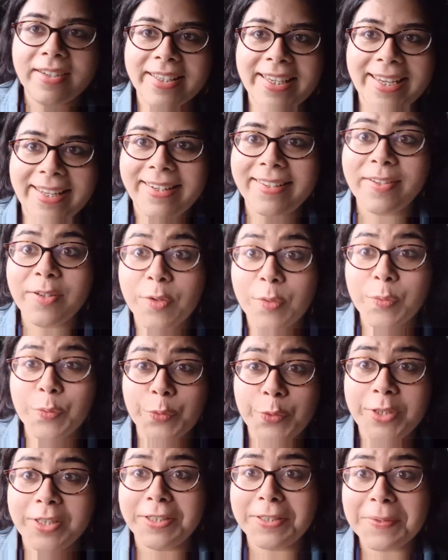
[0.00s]
getting
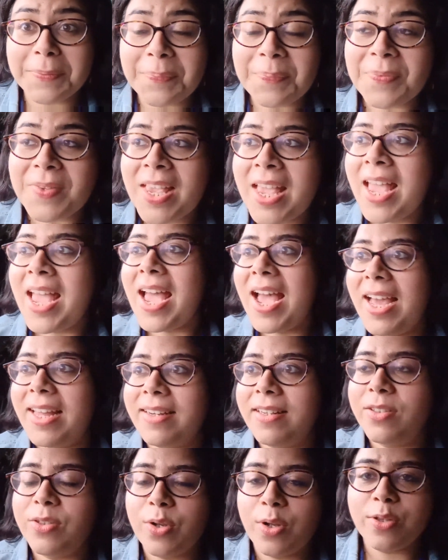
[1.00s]
cooler
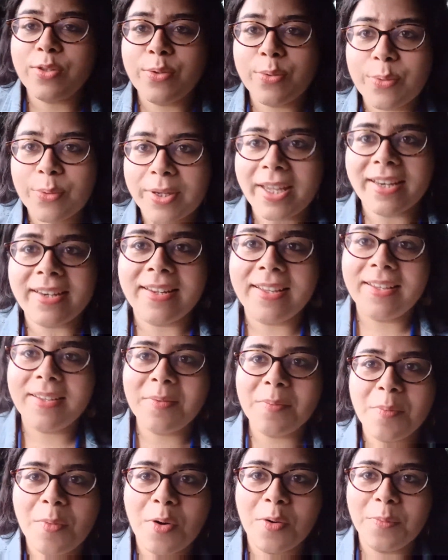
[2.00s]
and it's also
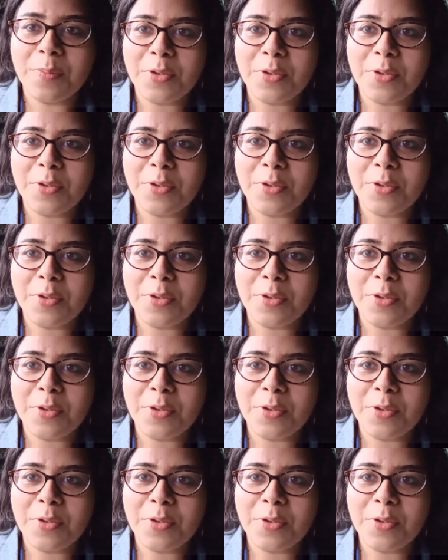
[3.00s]
getting more